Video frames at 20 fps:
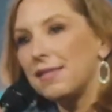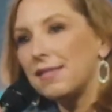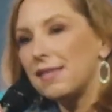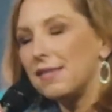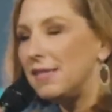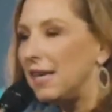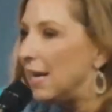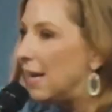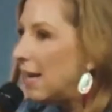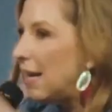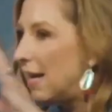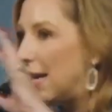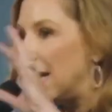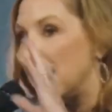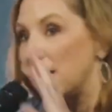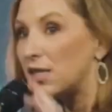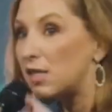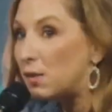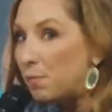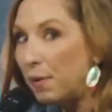because he, he
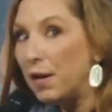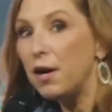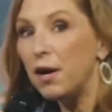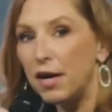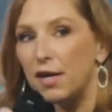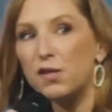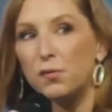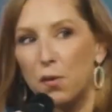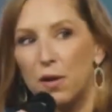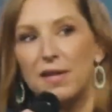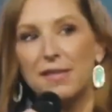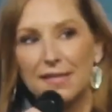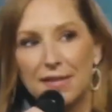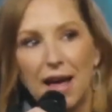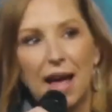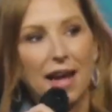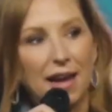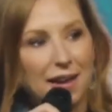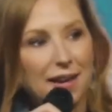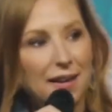experienced what it's
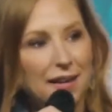like.